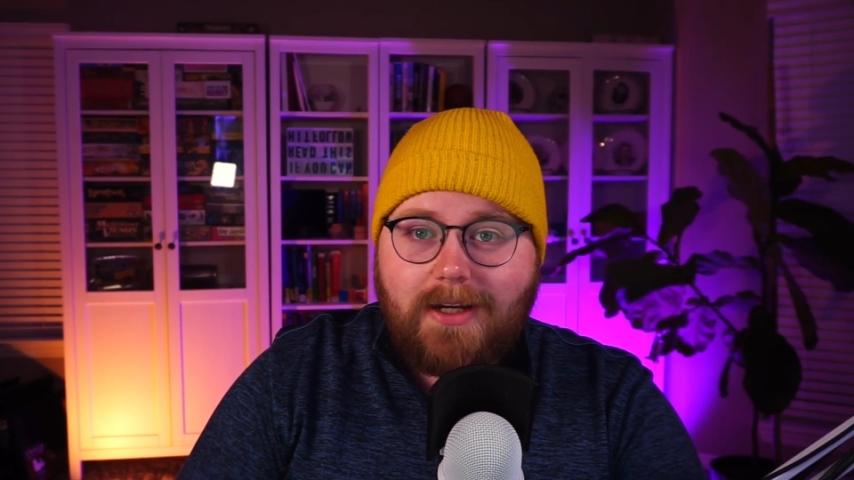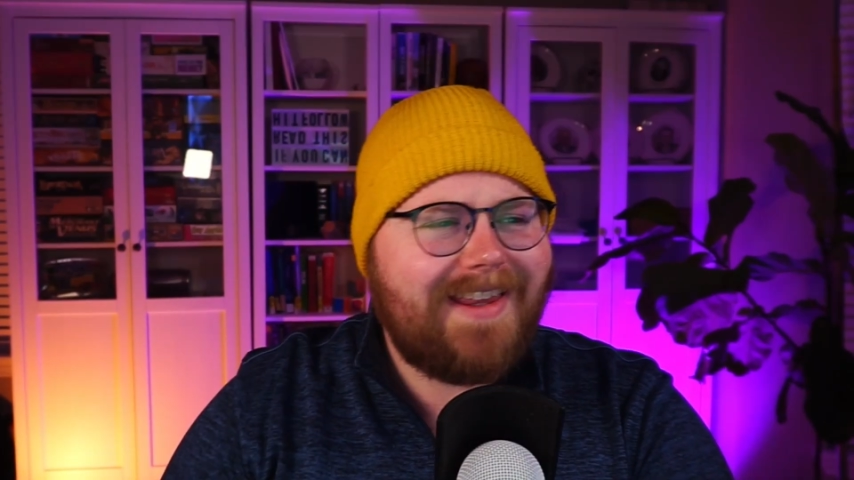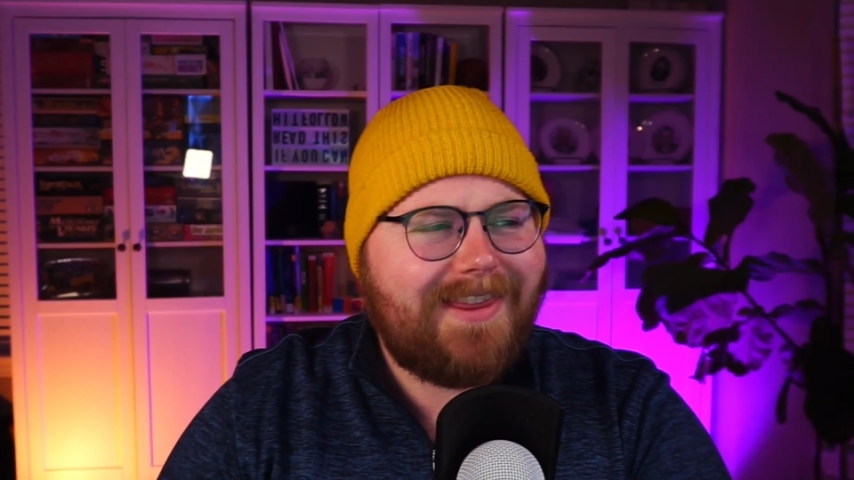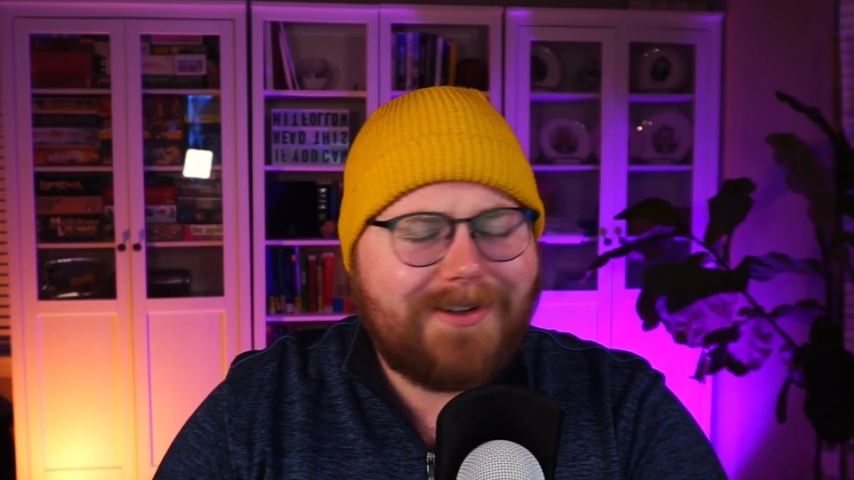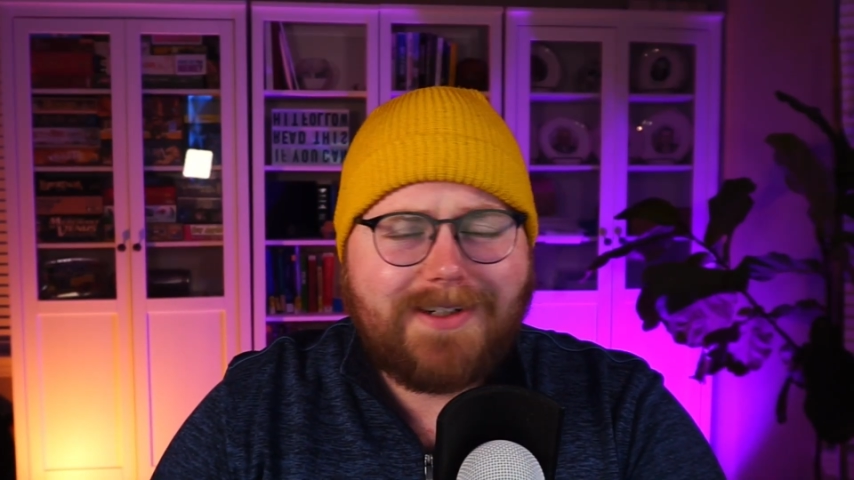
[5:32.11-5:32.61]

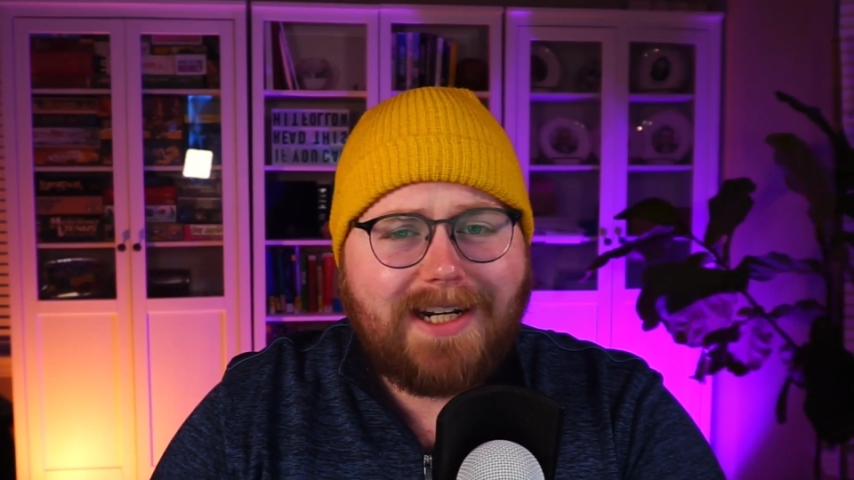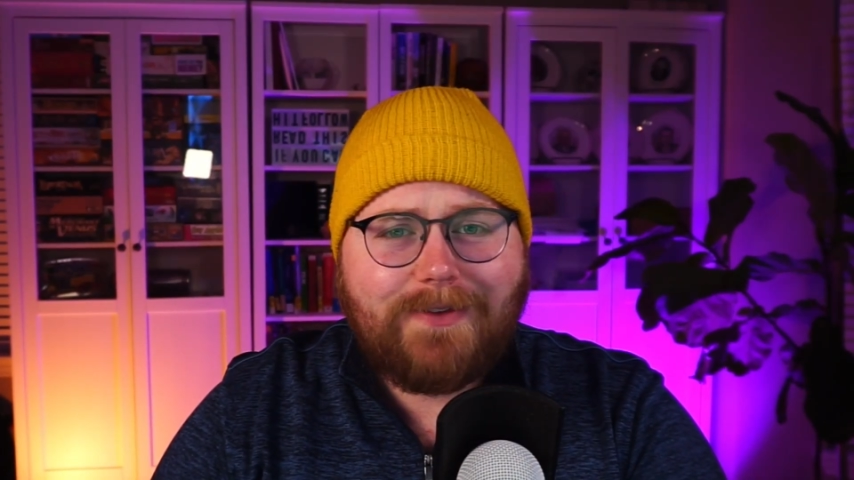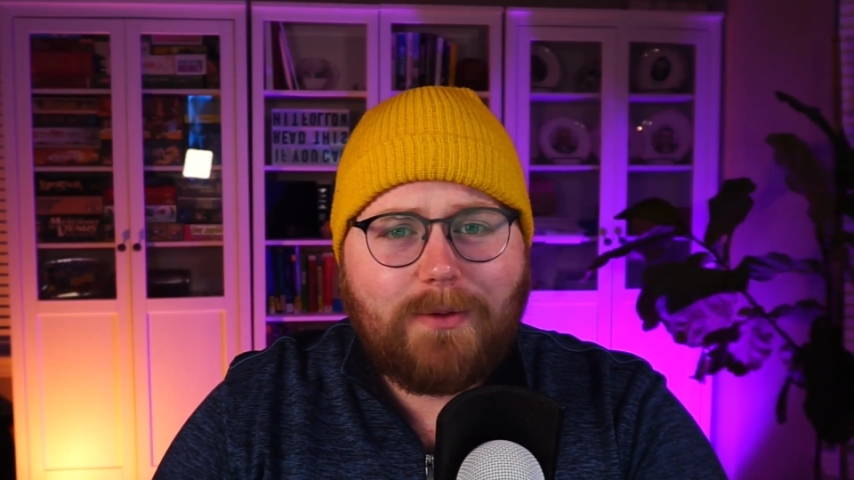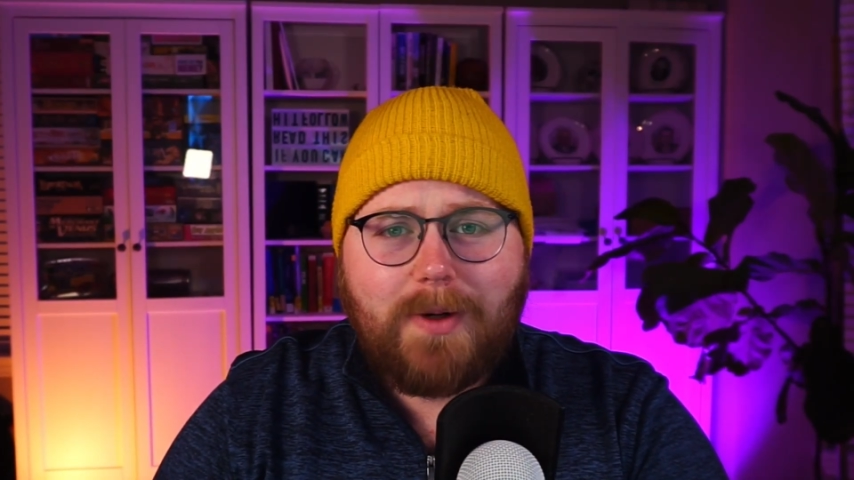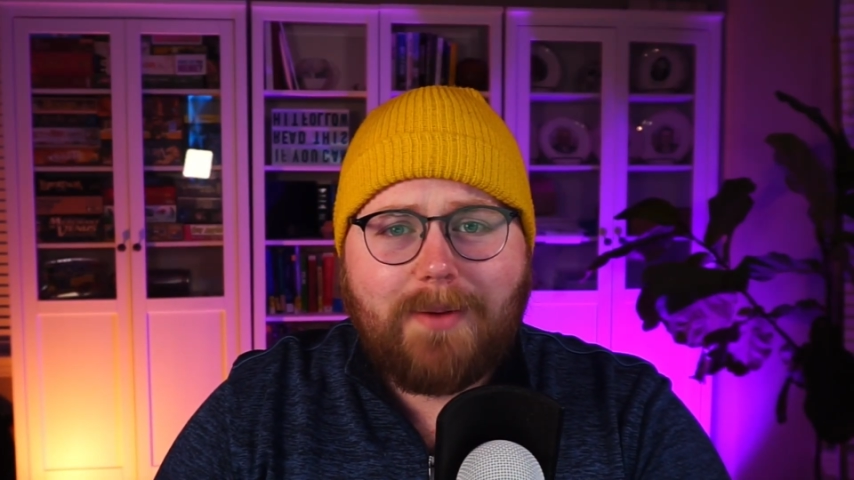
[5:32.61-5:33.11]
Like, there's not
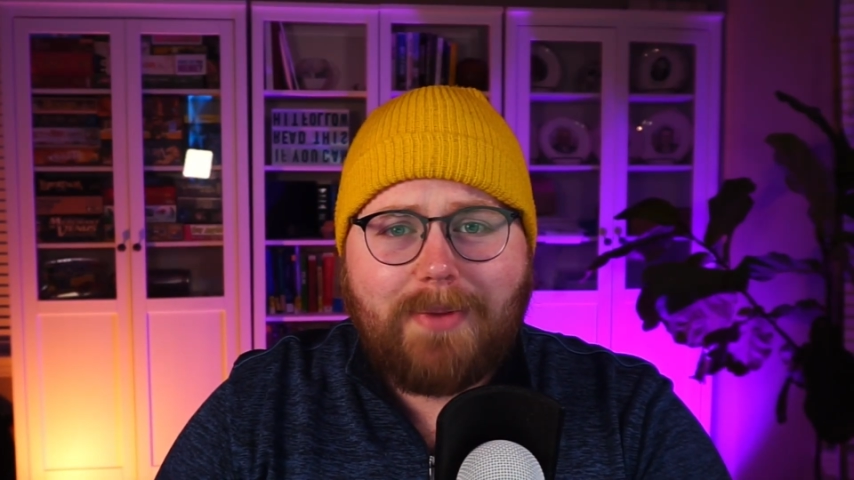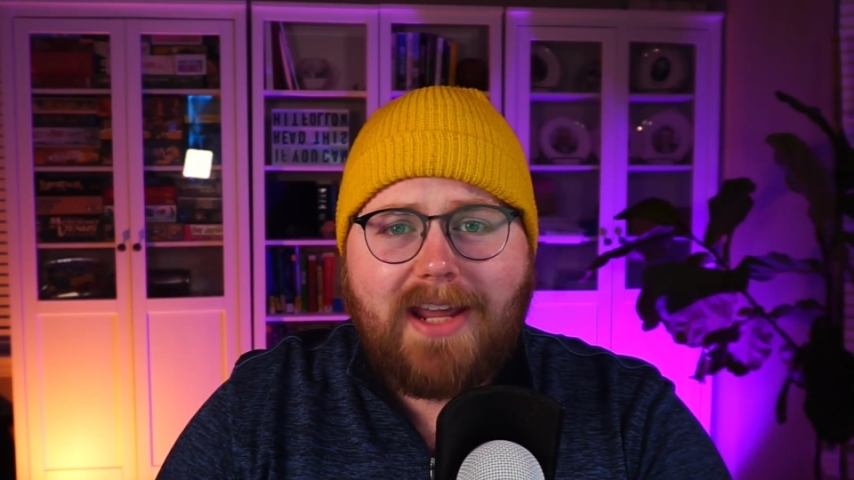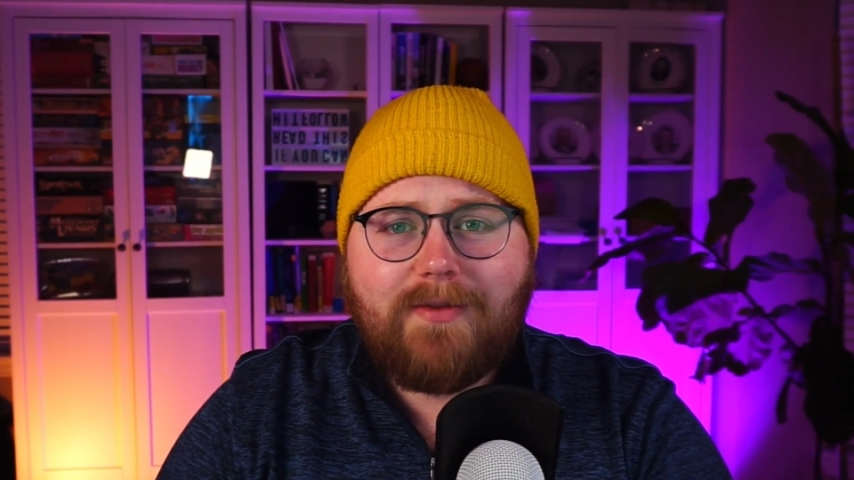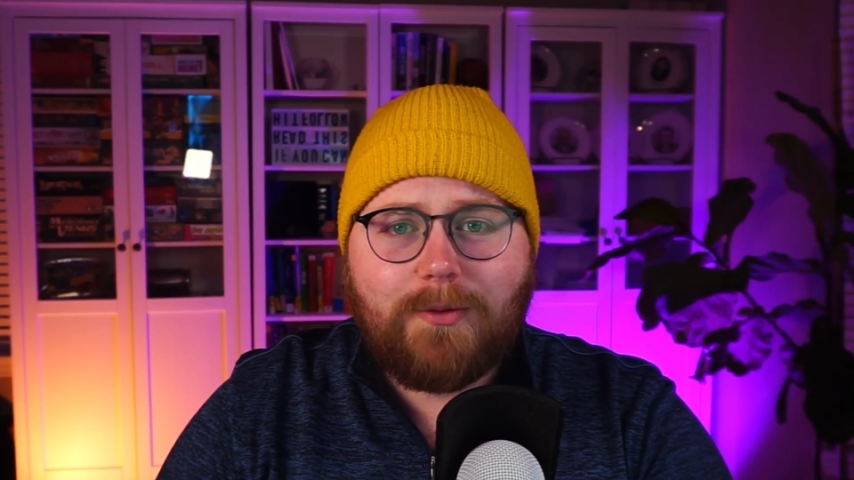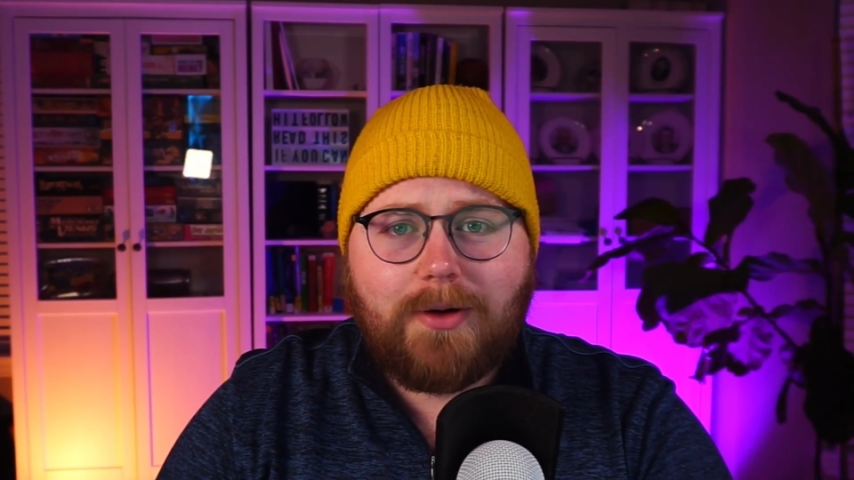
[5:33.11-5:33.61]
even a way to
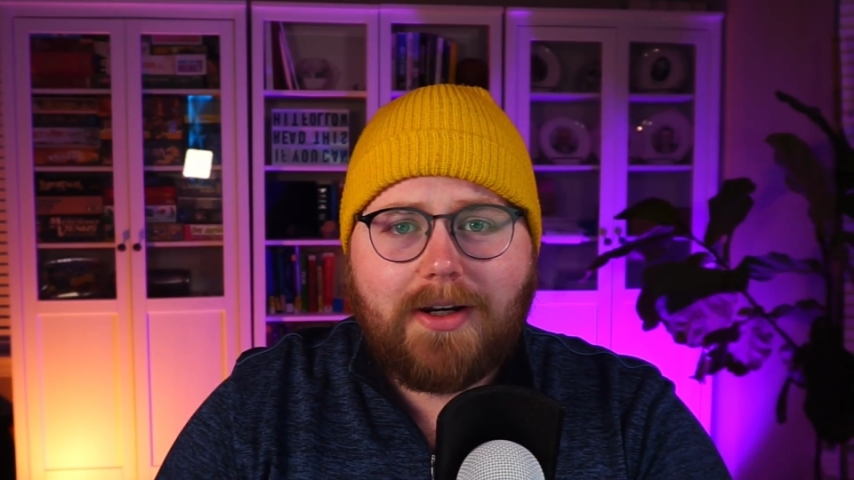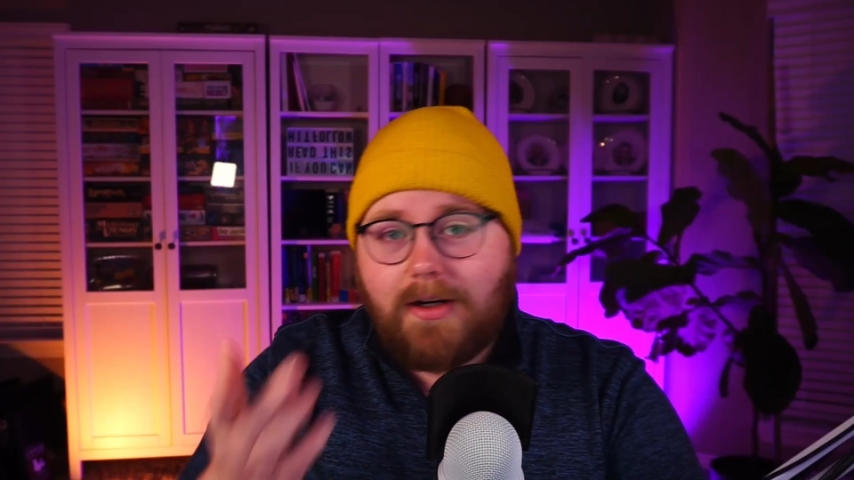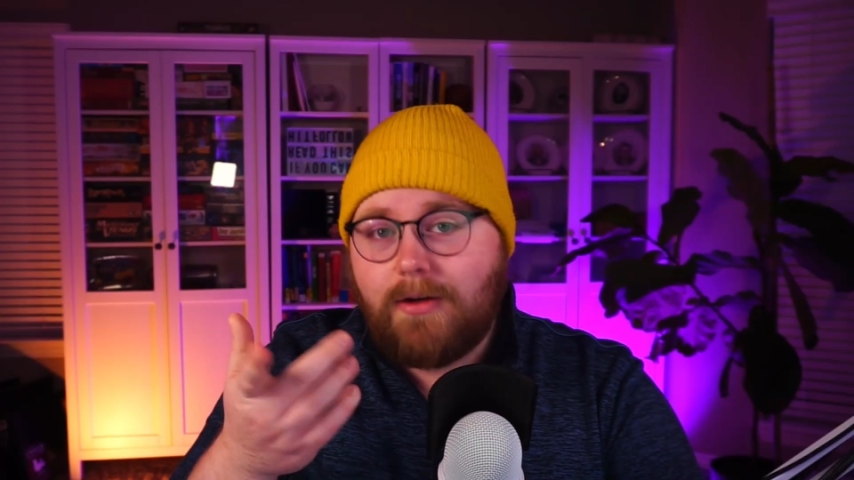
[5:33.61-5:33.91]
pay for it.